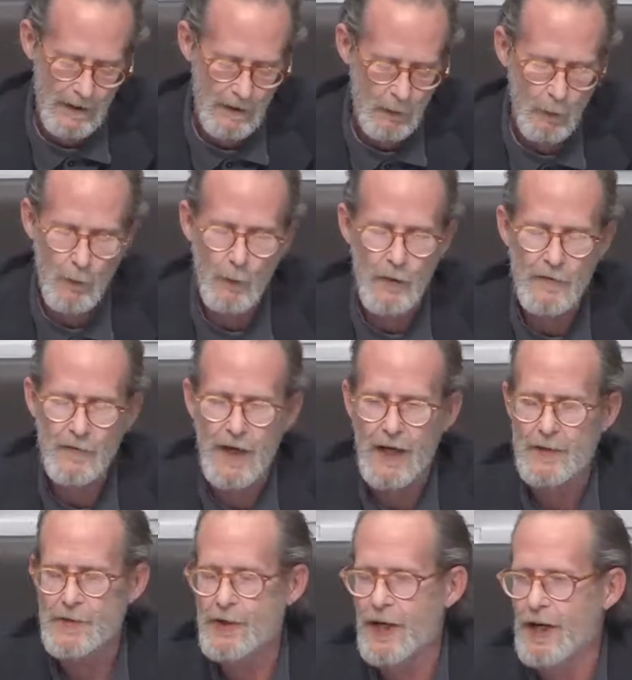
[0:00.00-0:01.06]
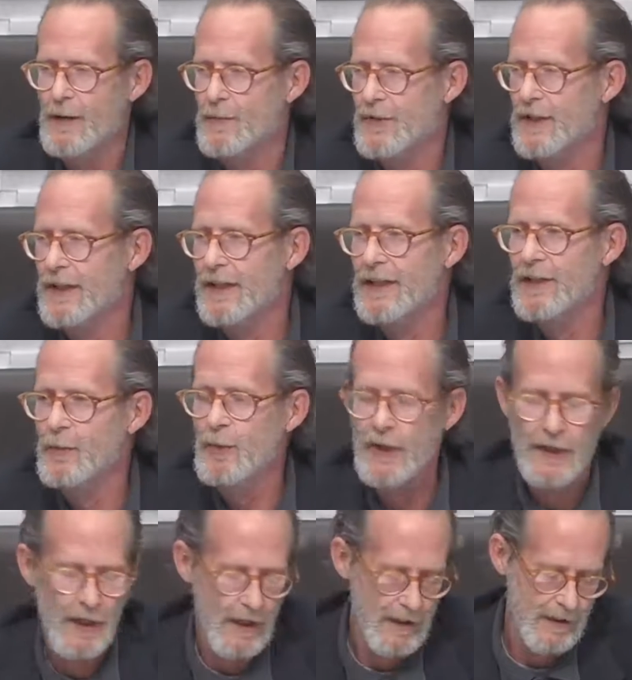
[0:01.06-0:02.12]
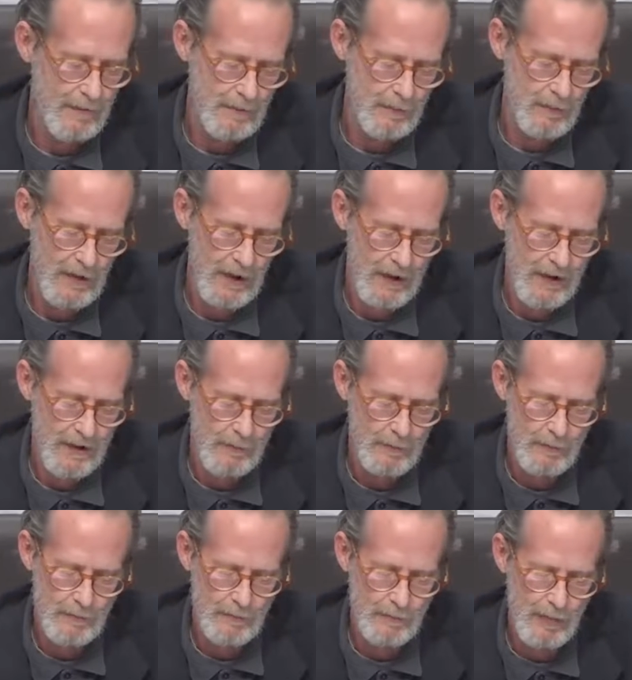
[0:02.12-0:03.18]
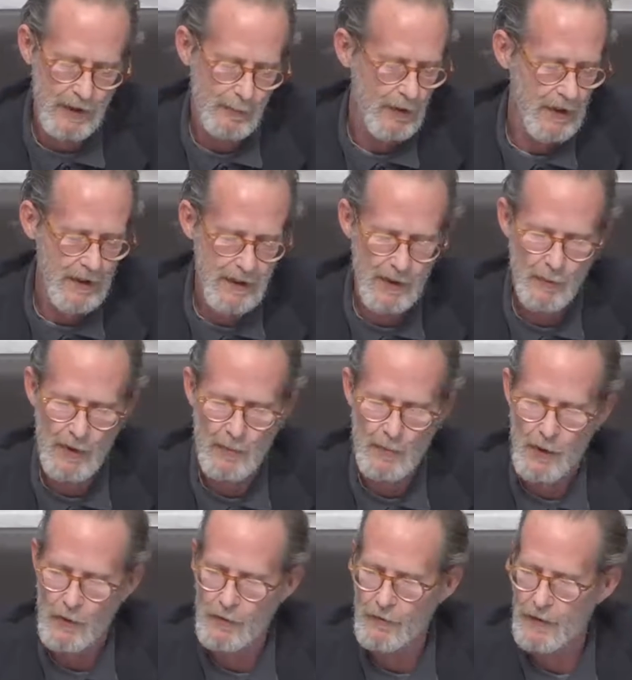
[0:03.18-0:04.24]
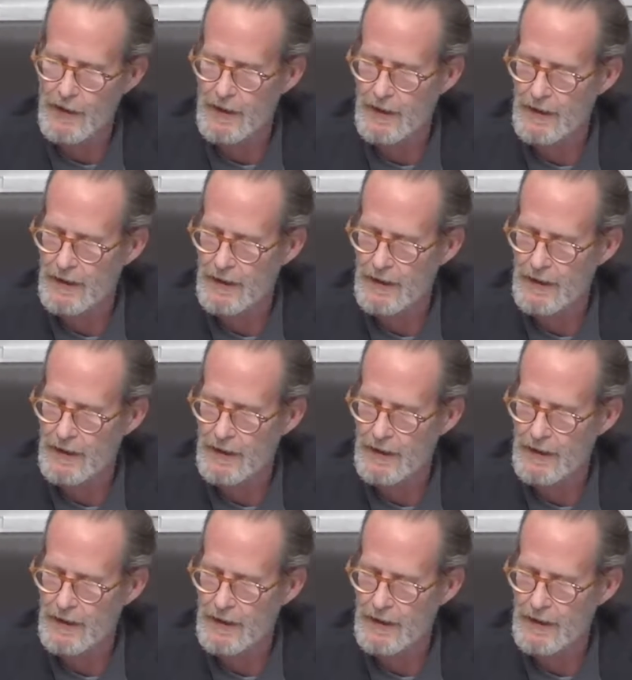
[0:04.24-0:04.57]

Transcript: We've got jobs that need to be done. People need to be motivated.